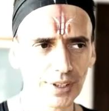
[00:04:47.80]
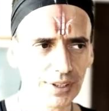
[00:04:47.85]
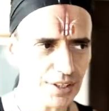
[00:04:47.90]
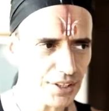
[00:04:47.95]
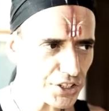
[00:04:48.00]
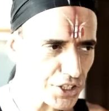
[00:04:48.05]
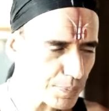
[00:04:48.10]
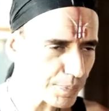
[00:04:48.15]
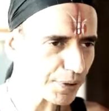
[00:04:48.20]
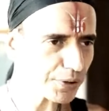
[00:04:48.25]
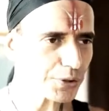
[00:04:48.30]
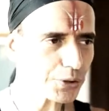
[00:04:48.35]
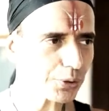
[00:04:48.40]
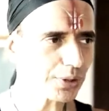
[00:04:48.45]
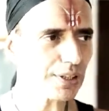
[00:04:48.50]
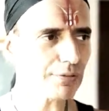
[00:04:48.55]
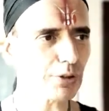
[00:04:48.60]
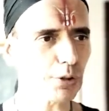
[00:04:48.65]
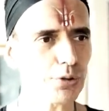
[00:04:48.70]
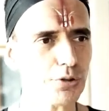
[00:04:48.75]
It's
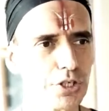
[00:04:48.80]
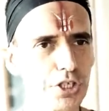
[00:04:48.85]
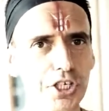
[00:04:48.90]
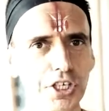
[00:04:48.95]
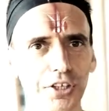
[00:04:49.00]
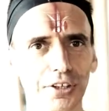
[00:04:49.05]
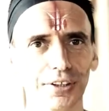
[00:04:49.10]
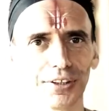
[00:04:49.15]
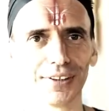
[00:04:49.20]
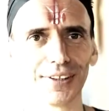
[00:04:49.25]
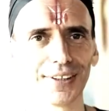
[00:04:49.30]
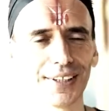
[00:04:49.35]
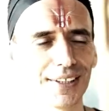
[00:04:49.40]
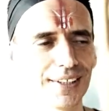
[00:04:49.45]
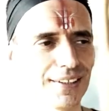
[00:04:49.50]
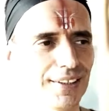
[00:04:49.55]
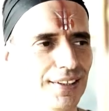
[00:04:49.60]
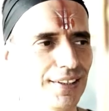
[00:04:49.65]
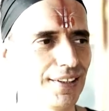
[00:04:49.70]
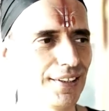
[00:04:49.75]
spiritual evolution.
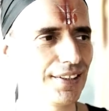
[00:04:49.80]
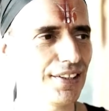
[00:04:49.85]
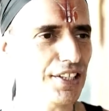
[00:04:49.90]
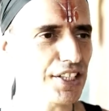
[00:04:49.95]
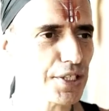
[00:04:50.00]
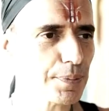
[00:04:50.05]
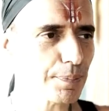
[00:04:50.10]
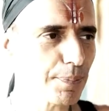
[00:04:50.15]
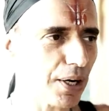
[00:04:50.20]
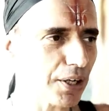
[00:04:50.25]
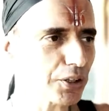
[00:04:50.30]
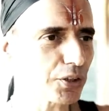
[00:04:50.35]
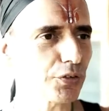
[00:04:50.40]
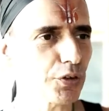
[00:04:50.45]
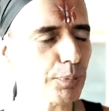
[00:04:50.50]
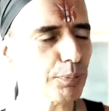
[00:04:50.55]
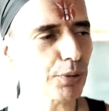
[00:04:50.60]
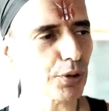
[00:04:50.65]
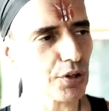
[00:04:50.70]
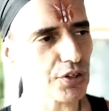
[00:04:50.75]
It's part of the
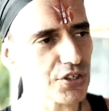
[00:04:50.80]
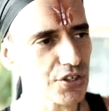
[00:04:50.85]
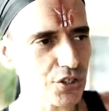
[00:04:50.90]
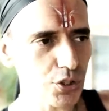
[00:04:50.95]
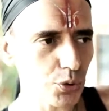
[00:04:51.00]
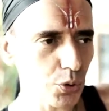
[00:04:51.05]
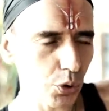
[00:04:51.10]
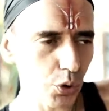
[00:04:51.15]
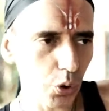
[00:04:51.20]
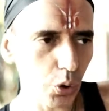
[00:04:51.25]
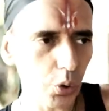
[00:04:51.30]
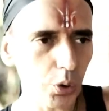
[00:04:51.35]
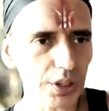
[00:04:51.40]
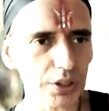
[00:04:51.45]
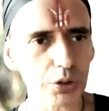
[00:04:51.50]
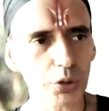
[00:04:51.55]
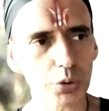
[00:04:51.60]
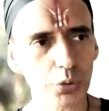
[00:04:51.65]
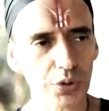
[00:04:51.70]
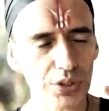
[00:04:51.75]
process to go
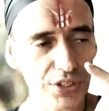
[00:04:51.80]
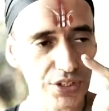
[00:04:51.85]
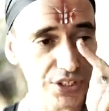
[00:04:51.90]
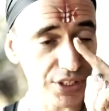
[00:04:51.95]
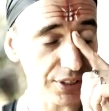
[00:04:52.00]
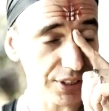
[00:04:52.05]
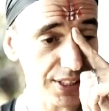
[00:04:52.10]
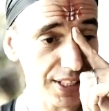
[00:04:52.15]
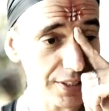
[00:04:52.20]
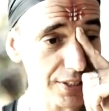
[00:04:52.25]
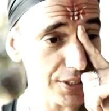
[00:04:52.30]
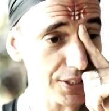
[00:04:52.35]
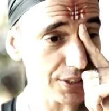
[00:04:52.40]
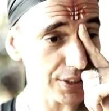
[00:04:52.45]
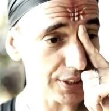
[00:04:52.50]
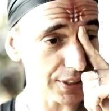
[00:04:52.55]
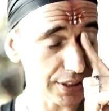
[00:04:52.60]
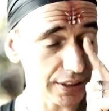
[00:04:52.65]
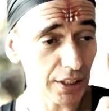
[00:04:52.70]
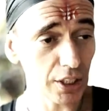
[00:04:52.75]
into this
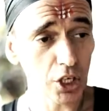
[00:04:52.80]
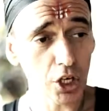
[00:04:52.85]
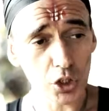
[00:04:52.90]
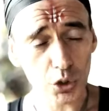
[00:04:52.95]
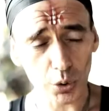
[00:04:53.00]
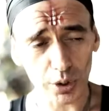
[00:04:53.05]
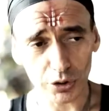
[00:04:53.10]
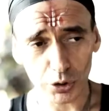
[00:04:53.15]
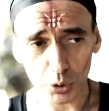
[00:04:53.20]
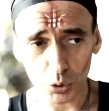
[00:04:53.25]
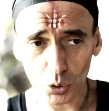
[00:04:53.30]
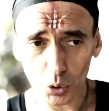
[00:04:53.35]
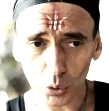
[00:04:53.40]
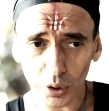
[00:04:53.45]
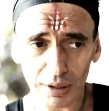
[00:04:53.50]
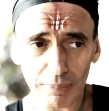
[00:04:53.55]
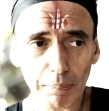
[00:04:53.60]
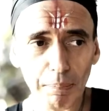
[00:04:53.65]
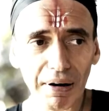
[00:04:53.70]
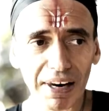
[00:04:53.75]
intensity so that you go
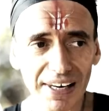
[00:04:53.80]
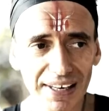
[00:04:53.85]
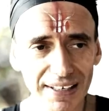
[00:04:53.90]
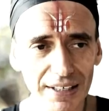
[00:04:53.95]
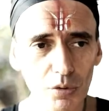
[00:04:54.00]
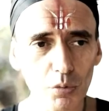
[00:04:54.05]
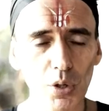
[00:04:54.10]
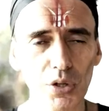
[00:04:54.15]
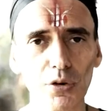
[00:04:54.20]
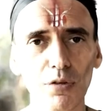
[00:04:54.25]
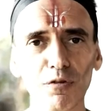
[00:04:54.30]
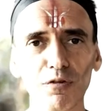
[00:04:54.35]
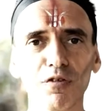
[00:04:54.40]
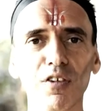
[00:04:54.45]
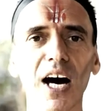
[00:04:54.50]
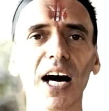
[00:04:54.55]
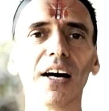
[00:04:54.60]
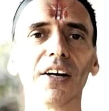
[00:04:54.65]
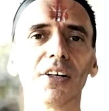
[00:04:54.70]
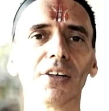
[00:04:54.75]
and play with the
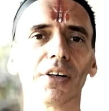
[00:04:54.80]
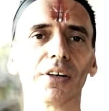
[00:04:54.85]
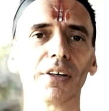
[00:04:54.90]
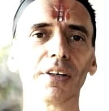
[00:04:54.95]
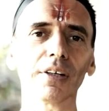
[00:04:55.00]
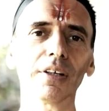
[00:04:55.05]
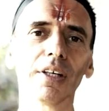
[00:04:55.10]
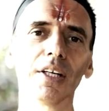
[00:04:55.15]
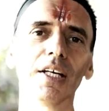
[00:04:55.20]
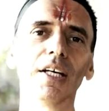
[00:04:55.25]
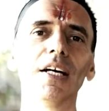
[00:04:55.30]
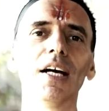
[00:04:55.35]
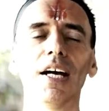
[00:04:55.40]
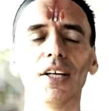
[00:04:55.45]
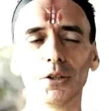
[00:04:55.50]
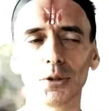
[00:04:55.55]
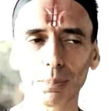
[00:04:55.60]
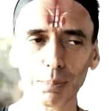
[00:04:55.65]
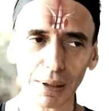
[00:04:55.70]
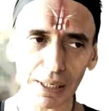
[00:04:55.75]
fire
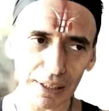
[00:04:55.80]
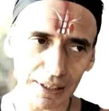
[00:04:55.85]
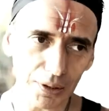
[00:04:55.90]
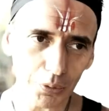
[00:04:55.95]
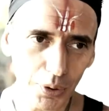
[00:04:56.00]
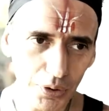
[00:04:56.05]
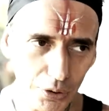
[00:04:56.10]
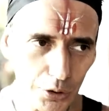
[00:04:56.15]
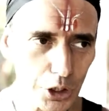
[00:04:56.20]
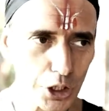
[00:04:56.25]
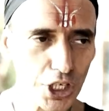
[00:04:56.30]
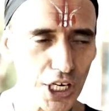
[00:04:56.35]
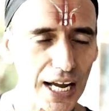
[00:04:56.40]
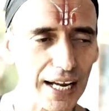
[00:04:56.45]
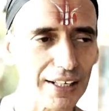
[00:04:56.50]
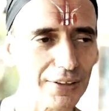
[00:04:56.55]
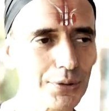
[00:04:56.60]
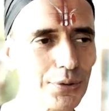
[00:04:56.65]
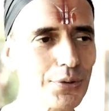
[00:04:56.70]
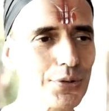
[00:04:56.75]
and you play with the
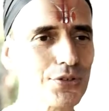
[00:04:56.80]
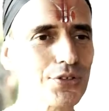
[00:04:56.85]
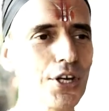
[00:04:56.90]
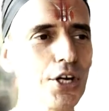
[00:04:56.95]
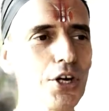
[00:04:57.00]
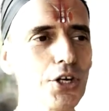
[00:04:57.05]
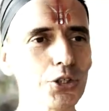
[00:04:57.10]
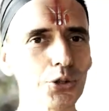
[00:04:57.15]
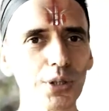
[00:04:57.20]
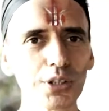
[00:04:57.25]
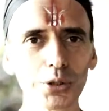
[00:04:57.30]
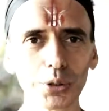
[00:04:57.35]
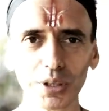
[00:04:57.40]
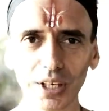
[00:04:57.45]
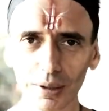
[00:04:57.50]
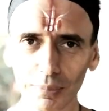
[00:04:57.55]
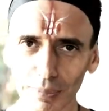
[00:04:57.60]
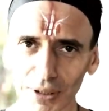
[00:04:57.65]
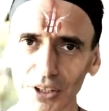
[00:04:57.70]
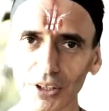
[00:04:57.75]
shadows so that you
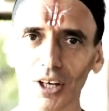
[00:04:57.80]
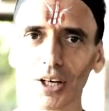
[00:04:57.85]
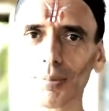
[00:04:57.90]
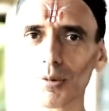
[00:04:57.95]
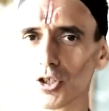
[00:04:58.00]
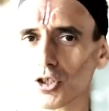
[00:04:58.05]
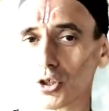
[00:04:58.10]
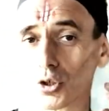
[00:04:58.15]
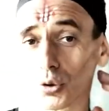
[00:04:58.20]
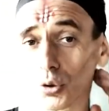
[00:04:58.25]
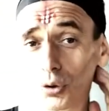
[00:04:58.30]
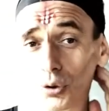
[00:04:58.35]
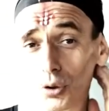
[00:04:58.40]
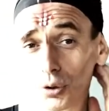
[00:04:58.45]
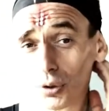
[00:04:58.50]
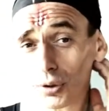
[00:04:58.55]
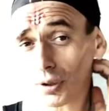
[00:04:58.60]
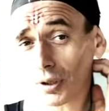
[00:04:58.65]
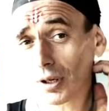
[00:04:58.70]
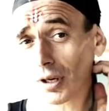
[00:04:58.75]
can become a
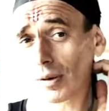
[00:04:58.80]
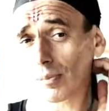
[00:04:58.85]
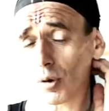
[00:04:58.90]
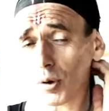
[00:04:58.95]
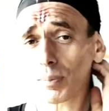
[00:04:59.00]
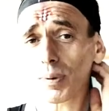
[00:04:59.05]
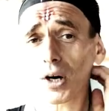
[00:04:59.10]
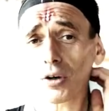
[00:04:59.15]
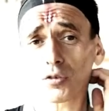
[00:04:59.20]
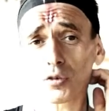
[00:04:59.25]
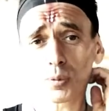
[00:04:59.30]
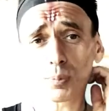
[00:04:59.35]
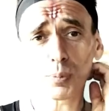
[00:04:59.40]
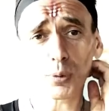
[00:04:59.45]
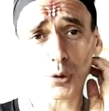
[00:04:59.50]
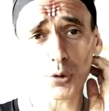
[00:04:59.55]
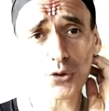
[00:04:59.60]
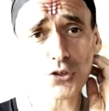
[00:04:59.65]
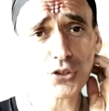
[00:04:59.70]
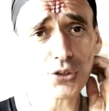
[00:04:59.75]
stronger, more powerful
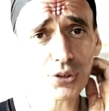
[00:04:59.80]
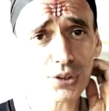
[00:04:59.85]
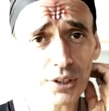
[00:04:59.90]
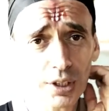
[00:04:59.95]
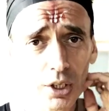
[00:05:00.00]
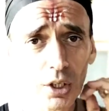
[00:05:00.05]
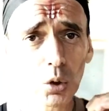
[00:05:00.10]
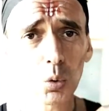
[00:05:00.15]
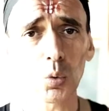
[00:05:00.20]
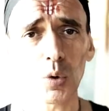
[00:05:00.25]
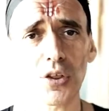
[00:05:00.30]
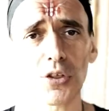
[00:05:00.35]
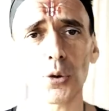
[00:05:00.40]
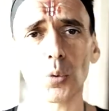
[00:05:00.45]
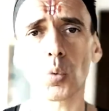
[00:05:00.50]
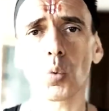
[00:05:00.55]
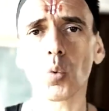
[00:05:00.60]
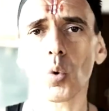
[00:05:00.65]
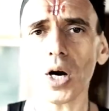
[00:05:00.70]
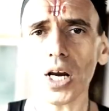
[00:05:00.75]
person with
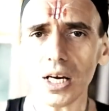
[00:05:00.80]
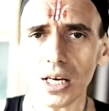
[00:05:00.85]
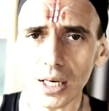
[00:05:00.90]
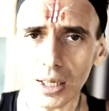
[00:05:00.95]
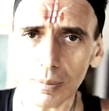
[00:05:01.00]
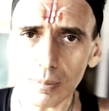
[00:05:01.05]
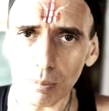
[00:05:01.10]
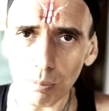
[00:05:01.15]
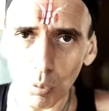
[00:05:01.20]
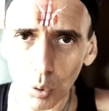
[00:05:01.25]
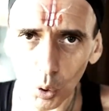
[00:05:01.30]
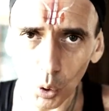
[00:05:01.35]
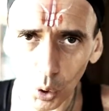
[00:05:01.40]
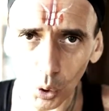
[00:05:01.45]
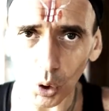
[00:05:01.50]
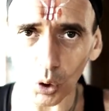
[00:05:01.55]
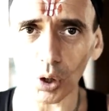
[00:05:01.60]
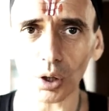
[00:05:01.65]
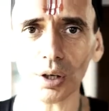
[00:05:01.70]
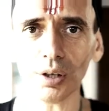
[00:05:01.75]
way
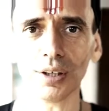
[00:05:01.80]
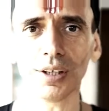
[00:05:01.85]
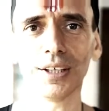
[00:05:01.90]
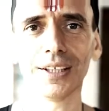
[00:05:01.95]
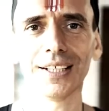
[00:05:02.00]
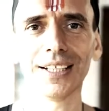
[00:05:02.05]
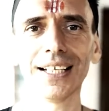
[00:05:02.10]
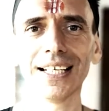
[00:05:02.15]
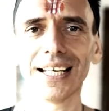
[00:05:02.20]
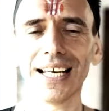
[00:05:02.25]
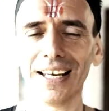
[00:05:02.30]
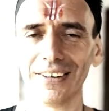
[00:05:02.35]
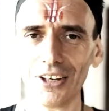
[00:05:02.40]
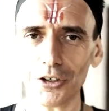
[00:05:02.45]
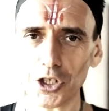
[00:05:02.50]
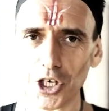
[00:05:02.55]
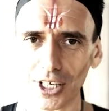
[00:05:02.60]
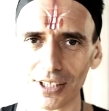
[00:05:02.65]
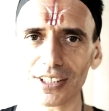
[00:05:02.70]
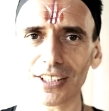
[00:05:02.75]
more
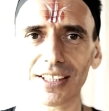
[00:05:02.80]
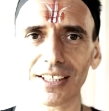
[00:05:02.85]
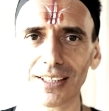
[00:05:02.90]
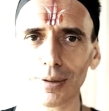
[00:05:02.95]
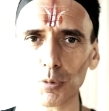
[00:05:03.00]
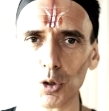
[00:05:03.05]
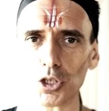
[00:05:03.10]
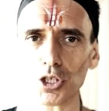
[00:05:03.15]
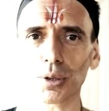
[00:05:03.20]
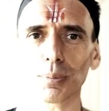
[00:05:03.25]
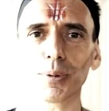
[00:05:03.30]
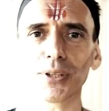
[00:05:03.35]
energetic and emotional